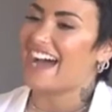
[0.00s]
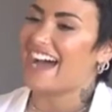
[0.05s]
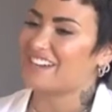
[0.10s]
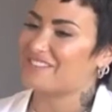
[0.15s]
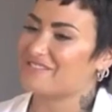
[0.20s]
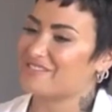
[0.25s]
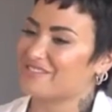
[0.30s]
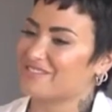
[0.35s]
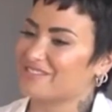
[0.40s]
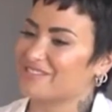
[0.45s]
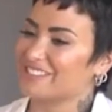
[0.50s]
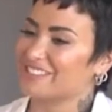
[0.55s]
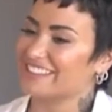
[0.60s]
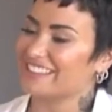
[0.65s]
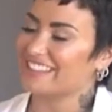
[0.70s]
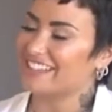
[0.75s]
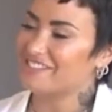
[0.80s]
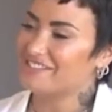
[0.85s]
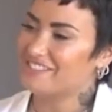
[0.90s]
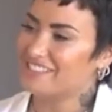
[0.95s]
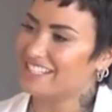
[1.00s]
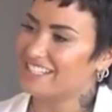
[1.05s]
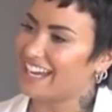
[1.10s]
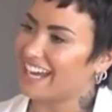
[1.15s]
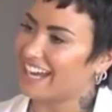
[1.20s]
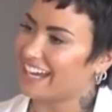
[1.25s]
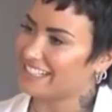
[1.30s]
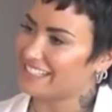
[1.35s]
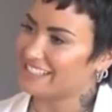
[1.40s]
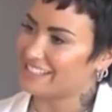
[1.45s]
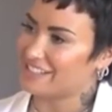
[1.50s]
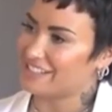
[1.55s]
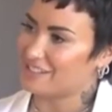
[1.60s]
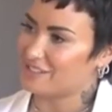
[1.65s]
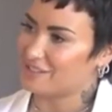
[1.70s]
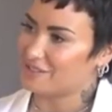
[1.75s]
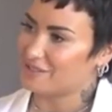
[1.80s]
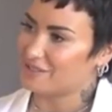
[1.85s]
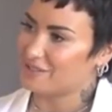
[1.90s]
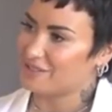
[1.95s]
I would love to
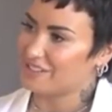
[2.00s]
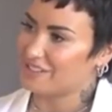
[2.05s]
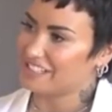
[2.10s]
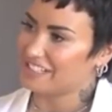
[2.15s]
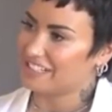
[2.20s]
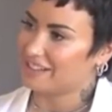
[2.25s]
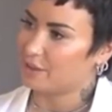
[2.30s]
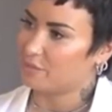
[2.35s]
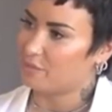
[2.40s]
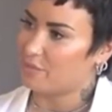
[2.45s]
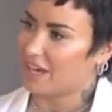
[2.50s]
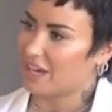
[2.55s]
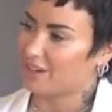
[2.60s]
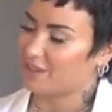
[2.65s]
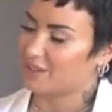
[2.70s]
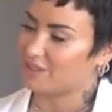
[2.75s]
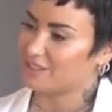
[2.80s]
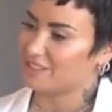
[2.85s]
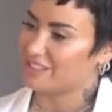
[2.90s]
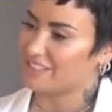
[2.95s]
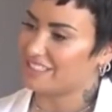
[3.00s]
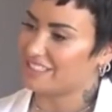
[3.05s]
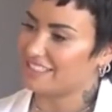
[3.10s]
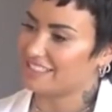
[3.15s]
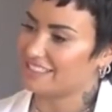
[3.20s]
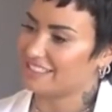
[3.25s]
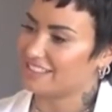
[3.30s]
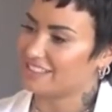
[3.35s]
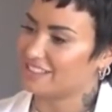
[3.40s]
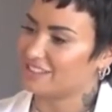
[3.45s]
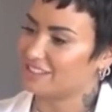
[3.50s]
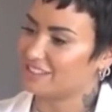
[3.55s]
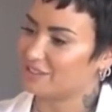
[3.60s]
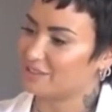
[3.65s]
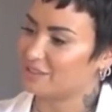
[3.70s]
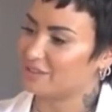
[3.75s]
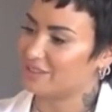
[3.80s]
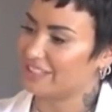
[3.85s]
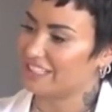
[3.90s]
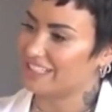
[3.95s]
ask you about
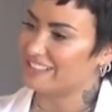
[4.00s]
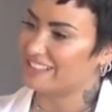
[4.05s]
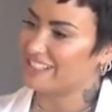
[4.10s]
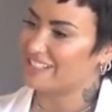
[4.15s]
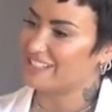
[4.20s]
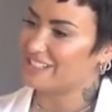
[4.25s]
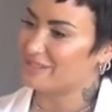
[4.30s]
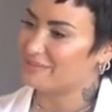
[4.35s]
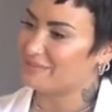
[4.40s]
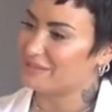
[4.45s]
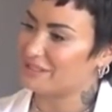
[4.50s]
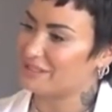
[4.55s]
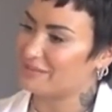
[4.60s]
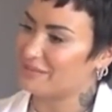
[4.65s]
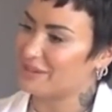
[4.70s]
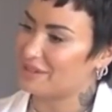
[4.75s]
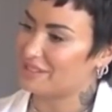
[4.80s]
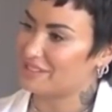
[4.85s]
your relationship with